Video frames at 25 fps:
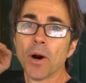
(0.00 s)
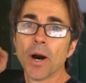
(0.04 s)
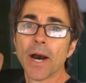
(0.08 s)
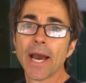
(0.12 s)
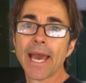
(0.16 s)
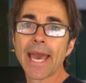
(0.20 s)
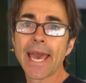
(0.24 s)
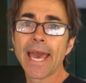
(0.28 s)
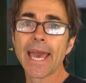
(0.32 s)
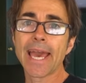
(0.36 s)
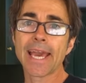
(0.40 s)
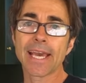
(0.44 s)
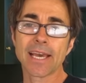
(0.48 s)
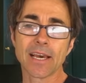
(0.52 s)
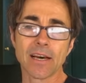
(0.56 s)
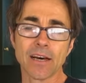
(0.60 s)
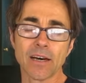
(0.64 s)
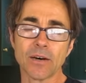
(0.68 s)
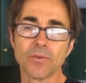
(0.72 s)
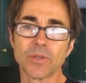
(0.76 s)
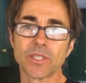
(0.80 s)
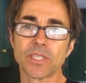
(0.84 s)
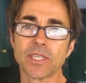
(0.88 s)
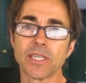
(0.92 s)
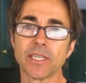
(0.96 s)
by
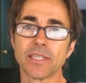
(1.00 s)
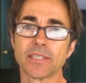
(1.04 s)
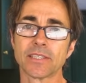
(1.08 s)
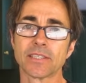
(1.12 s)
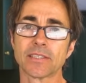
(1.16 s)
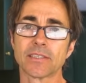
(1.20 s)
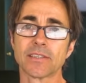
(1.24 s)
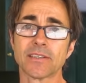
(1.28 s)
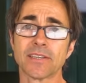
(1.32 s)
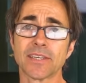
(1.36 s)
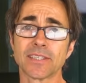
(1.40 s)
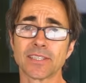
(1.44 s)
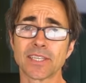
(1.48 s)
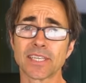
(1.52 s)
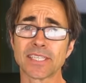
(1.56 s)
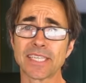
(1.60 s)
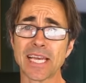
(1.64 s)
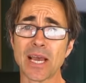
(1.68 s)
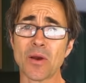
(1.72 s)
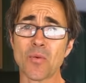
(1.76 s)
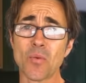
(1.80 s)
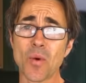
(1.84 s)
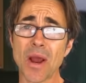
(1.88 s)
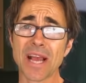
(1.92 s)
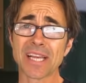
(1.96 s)
Egger, which is, as I
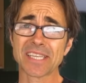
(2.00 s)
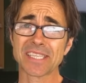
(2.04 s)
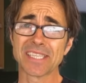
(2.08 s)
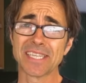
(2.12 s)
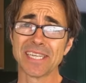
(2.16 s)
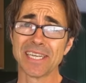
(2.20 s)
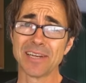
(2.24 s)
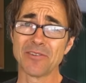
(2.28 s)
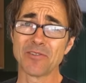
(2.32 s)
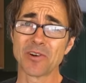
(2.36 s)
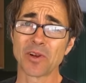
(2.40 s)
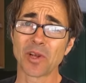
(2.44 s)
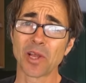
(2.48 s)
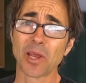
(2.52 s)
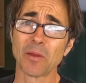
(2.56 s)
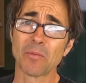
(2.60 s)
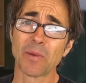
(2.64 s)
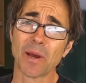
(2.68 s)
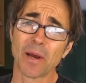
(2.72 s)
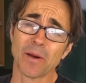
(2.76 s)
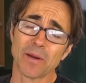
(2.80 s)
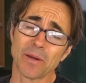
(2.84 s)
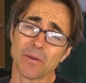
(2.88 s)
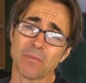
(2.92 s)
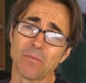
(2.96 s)
say, I'm waxing lyrical
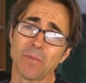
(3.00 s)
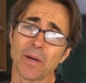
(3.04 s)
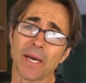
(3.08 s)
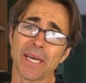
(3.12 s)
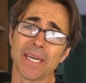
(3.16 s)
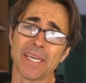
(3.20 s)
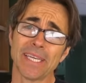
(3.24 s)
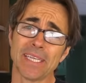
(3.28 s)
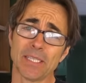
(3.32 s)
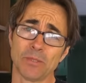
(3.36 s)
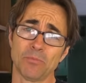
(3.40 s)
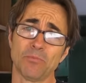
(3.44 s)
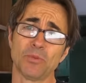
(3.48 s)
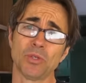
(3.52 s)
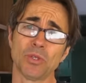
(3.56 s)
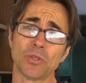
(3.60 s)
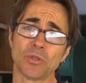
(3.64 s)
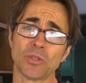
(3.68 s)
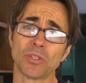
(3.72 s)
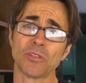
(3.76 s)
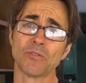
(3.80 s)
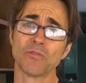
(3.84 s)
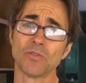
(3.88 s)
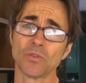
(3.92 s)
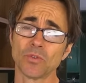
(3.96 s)
about it, but it is
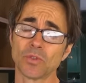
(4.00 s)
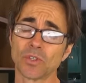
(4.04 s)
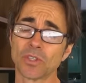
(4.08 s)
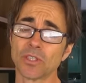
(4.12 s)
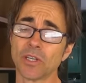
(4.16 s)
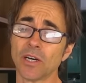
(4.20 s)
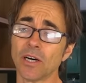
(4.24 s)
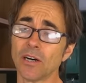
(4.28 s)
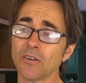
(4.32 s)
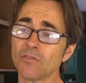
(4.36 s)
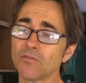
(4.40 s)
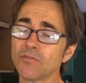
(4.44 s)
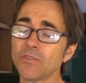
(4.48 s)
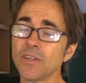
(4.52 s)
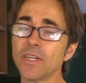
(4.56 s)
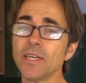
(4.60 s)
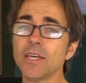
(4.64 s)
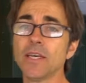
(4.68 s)
beautiful stuff.